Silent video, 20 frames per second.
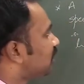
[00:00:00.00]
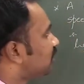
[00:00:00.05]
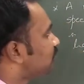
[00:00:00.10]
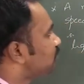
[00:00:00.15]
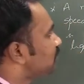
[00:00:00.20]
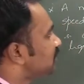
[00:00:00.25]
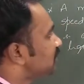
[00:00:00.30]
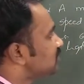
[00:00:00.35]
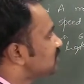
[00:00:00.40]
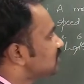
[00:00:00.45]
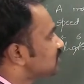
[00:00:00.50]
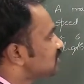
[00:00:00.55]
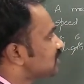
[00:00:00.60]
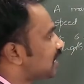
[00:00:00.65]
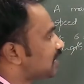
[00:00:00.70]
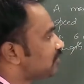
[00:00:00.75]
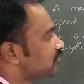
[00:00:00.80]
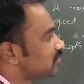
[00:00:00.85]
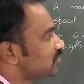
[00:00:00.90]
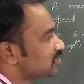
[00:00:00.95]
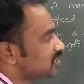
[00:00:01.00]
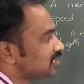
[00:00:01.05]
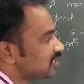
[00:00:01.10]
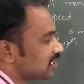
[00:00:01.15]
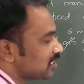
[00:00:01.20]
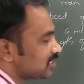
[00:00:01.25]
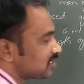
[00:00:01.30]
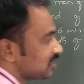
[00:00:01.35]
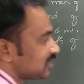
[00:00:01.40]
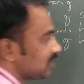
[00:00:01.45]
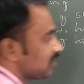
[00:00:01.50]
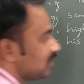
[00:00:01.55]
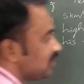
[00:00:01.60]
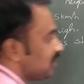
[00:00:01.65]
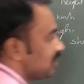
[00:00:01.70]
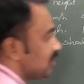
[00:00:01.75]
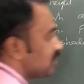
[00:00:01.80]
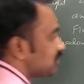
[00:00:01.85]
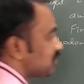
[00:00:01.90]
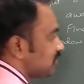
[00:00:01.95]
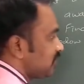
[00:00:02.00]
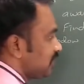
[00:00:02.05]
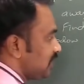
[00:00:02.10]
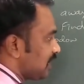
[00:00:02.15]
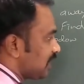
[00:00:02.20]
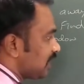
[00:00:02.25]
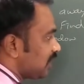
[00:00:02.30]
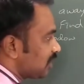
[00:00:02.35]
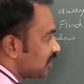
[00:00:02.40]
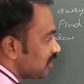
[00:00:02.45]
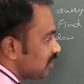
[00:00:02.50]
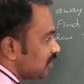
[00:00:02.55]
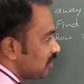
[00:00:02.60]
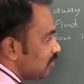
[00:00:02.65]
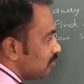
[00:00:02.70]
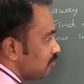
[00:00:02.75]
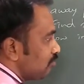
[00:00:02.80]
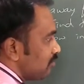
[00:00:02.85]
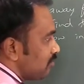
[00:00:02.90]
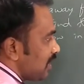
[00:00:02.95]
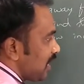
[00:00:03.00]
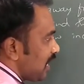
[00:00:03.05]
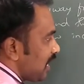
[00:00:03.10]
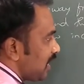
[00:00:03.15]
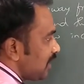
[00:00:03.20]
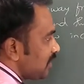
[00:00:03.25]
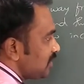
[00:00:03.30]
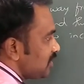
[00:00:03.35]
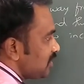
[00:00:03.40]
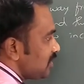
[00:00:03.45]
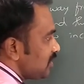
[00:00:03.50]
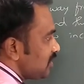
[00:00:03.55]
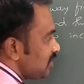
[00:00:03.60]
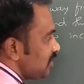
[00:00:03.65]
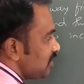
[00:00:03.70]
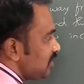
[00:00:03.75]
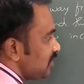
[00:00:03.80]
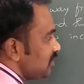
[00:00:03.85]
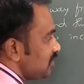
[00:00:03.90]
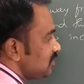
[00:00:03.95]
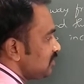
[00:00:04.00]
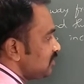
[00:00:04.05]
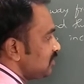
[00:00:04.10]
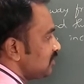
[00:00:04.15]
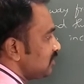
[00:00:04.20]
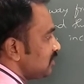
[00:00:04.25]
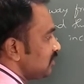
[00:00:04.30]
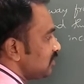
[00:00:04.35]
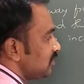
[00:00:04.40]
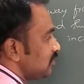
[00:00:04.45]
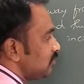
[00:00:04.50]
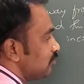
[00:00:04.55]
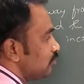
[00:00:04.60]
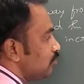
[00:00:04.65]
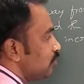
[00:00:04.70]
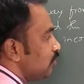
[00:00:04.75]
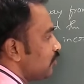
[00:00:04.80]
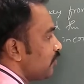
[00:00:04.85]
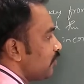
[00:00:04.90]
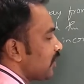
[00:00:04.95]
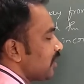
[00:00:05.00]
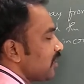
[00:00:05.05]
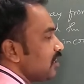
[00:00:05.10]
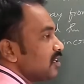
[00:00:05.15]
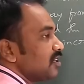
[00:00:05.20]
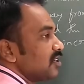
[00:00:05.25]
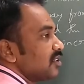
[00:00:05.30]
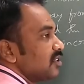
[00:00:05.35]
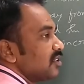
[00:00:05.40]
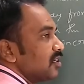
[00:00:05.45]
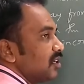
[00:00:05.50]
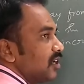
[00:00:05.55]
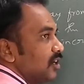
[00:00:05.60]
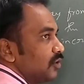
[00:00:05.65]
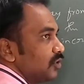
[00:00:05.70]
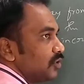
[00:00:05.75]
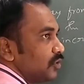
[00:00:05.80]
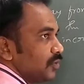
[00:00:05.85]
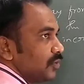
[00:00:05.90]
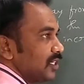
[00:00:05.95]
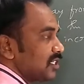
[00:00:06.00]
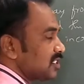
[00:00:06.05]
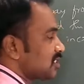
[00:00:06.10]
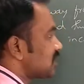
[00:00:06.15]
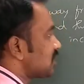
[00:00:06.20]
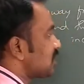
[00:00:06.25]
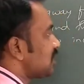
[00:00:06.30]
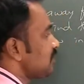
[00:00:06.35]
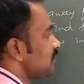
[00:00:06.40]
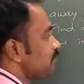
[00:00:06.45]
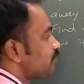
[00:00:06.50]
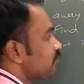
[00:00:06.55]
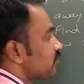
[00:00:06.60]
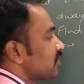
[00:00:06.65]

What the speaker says: of his shadow is increasing. So here man is moving outwards the